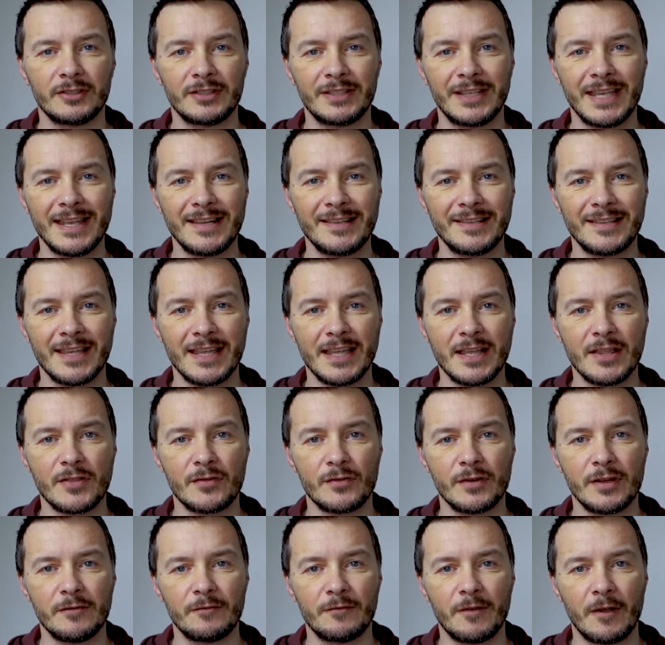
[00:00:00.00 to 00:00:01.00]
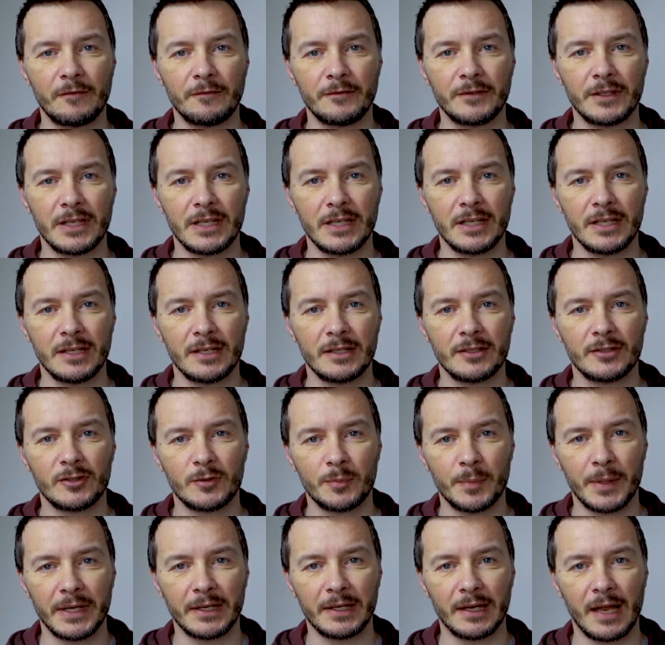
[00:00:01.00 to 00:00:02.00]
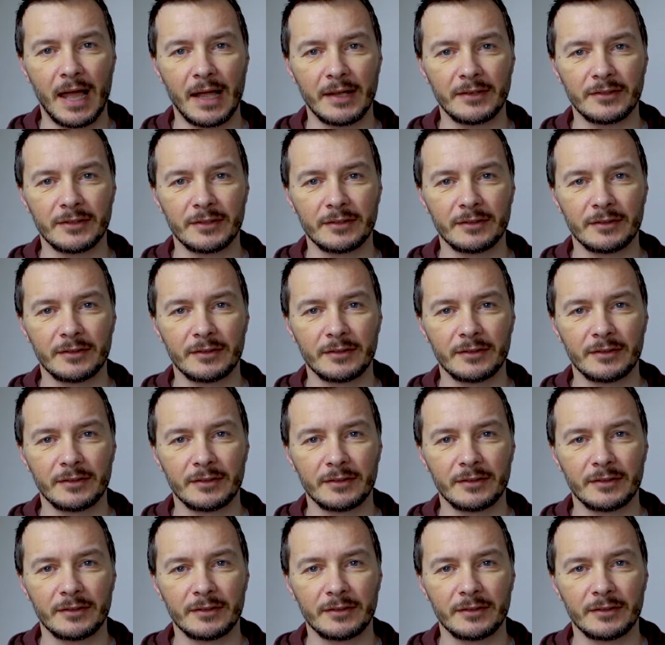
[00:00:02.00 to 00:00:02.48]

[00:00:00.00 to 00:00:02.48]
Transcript: TT350 Speedlight.